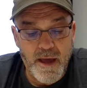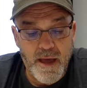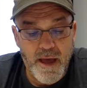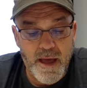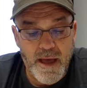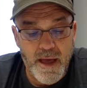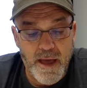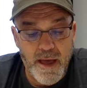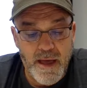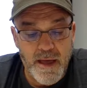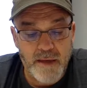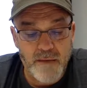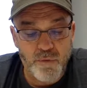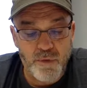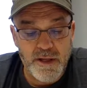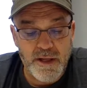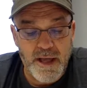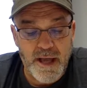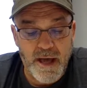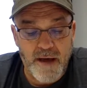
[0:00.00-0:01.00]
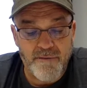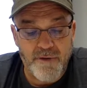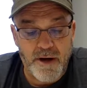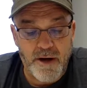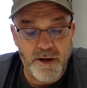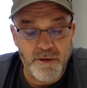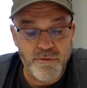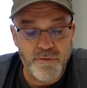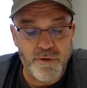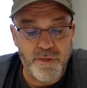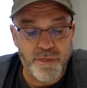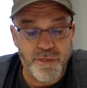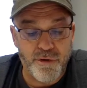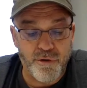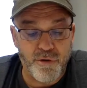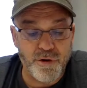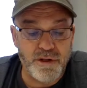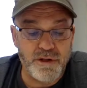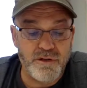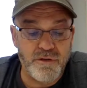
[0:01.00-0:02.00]
And we have
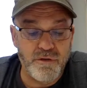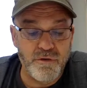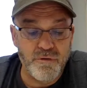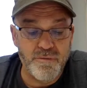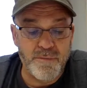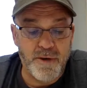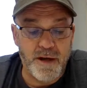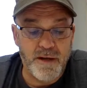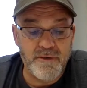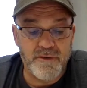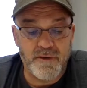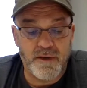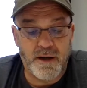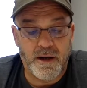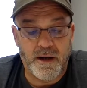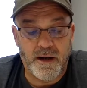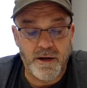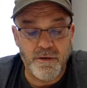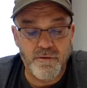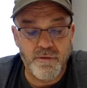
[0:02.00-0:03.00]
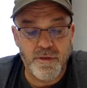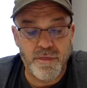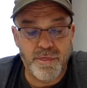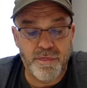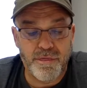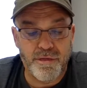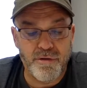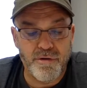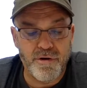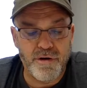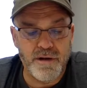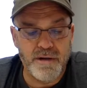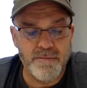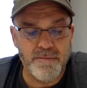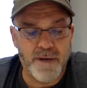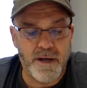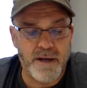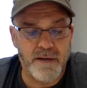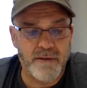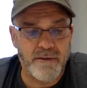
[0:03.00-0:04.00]
132 months and 130
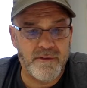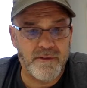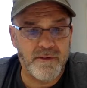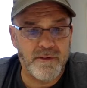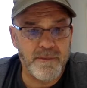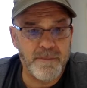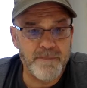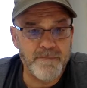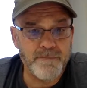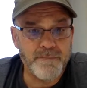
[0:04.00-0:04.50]
months.